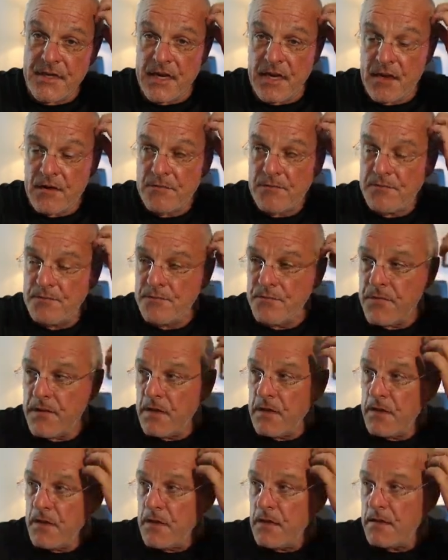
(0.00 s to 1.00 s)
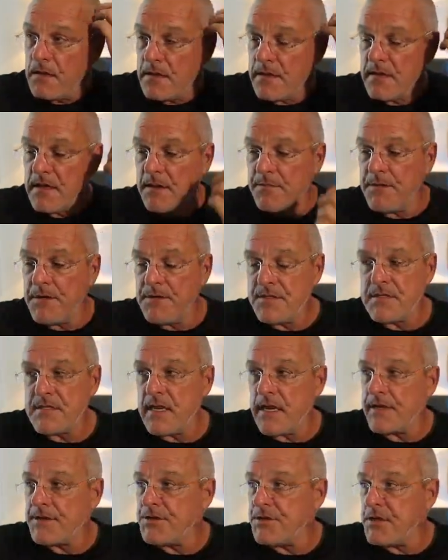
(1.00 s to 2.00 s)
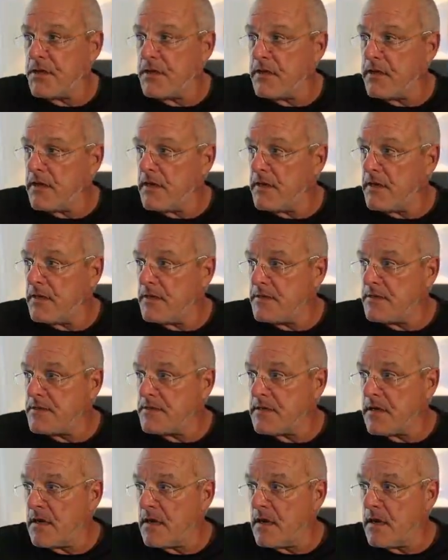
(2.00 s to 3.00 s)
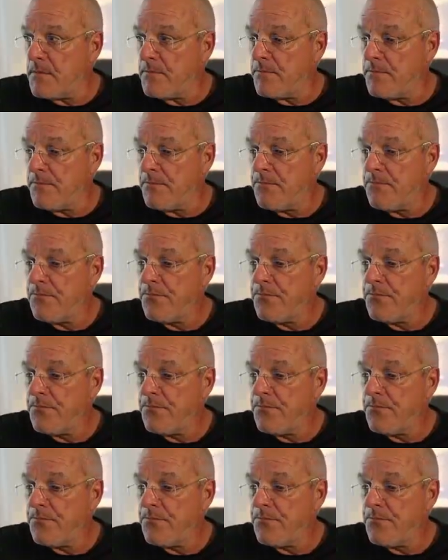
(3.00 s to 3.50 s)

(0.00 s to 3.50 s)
Now, the W section is also